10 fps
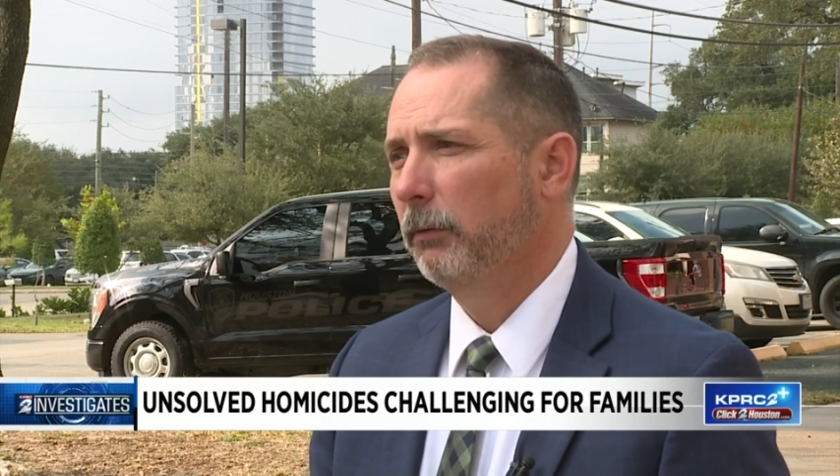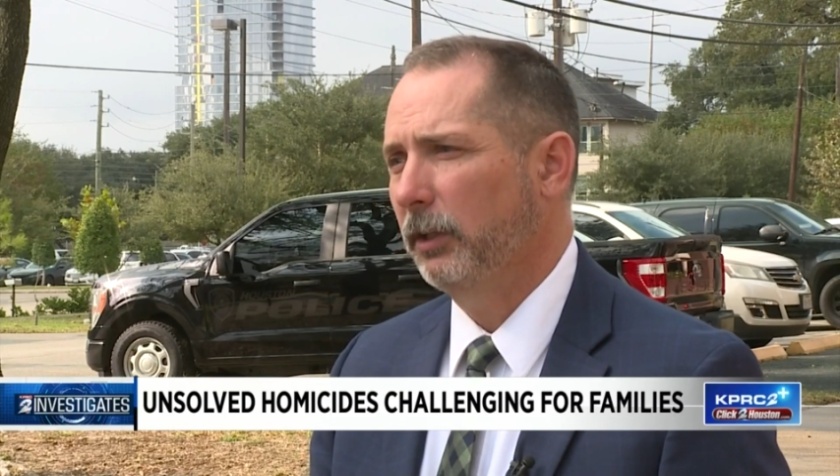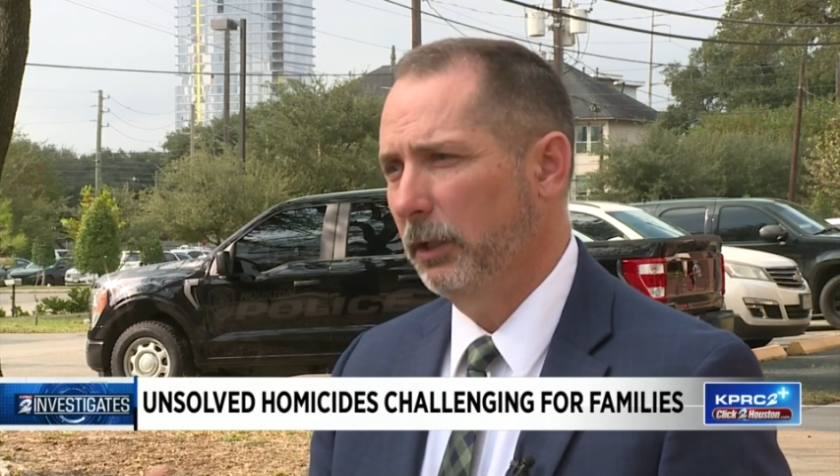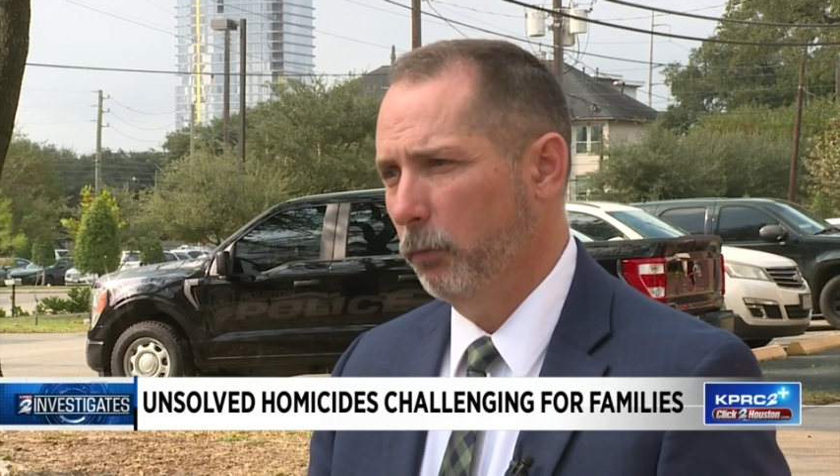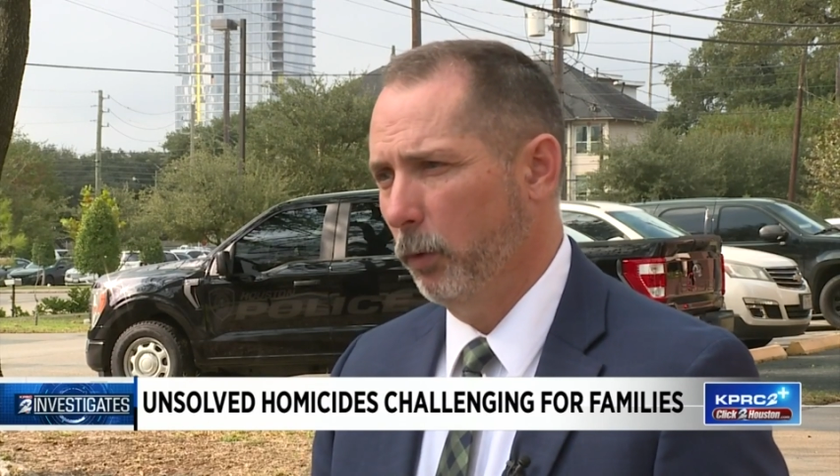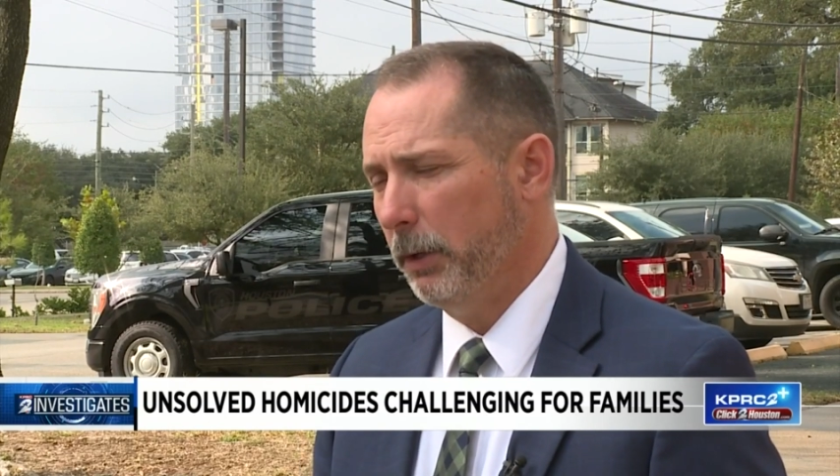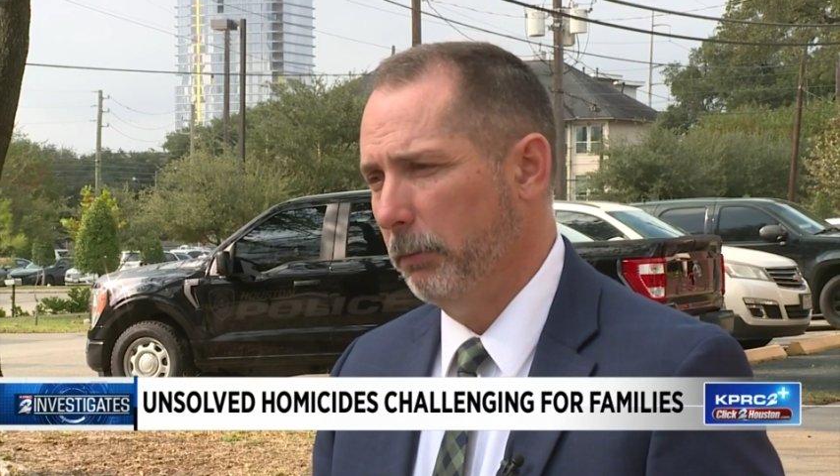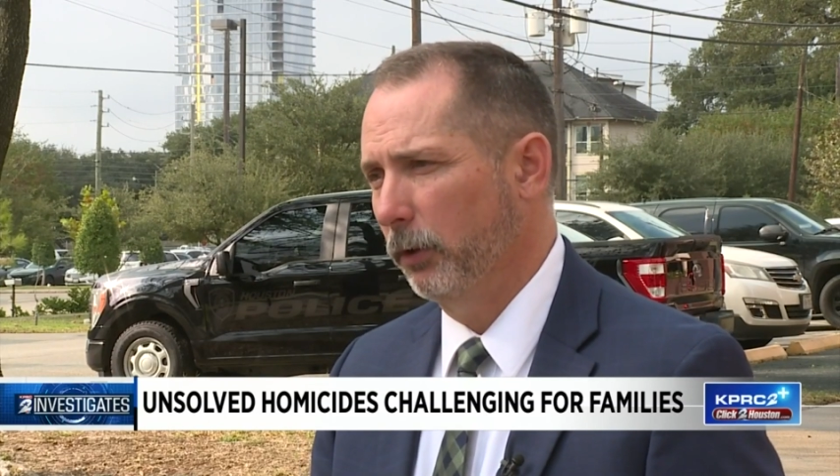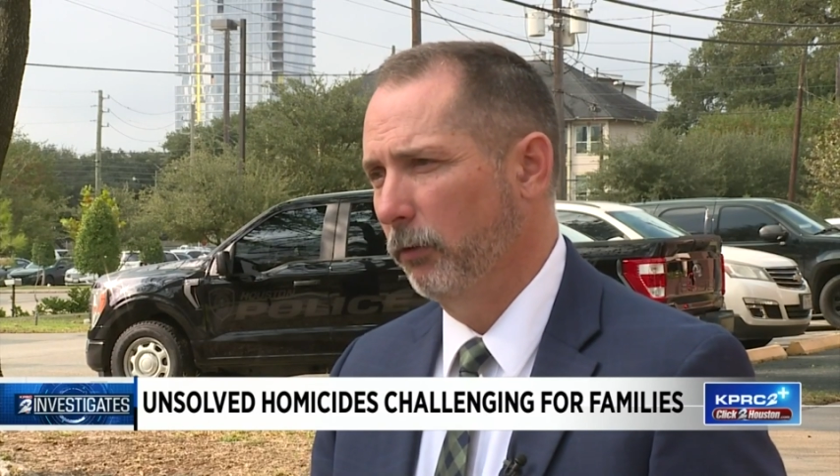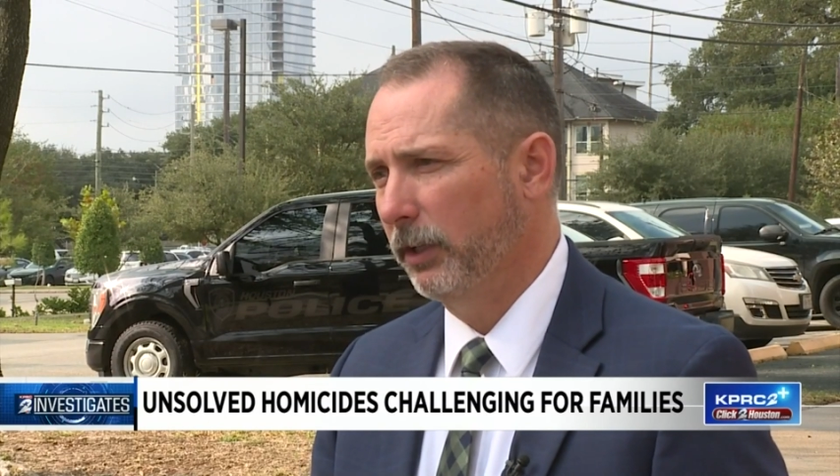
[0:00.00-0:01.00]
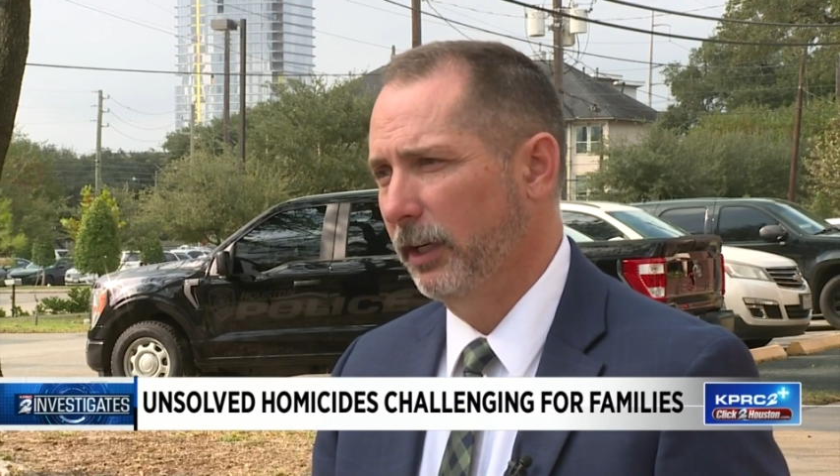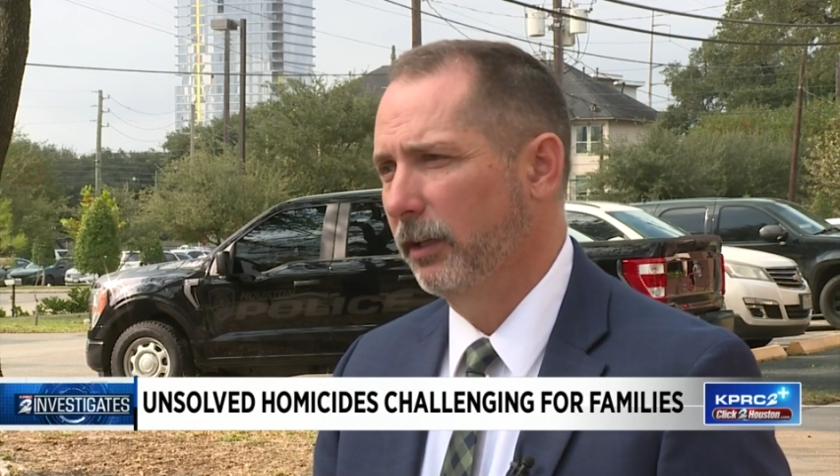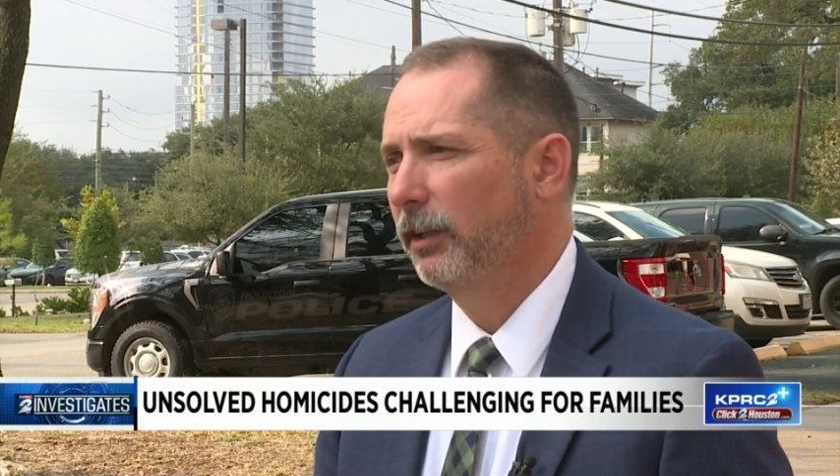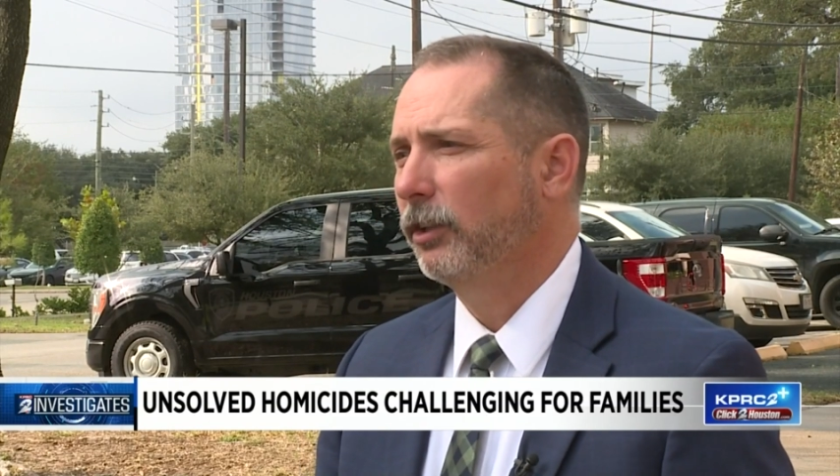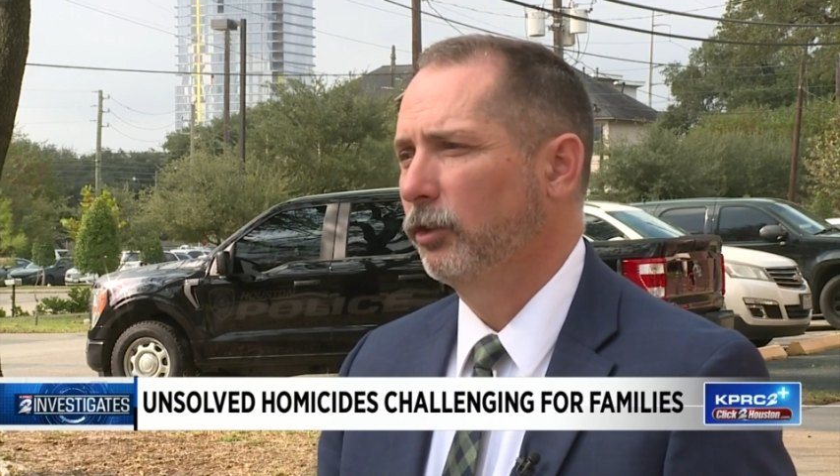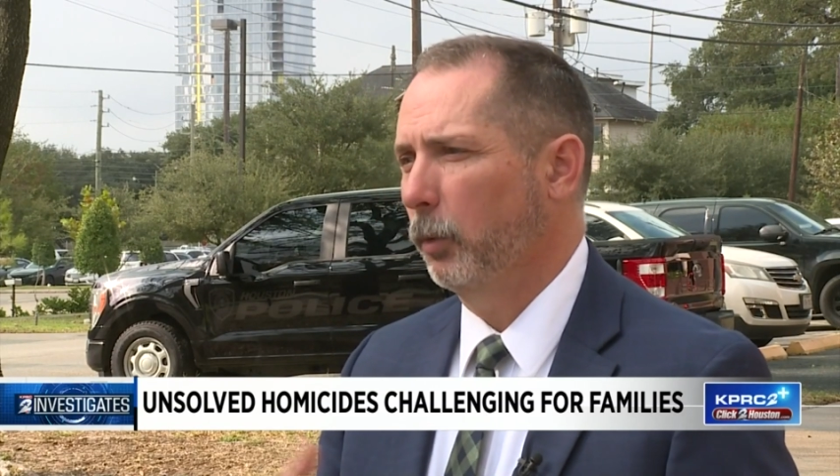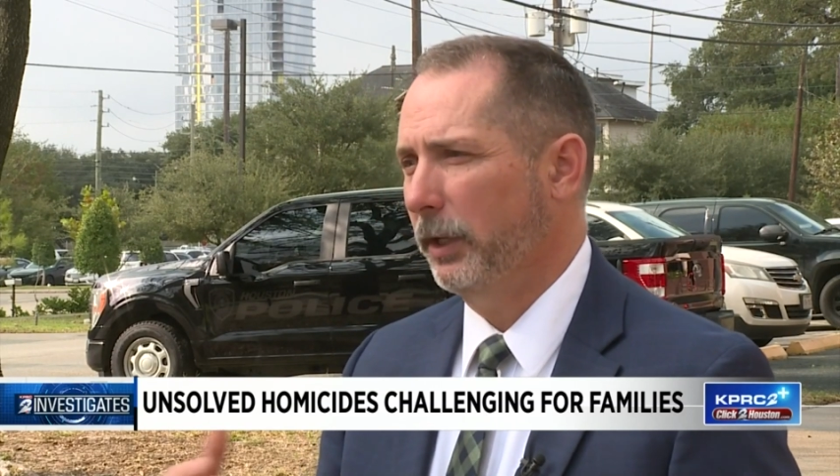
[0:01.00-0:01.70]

get more people over there so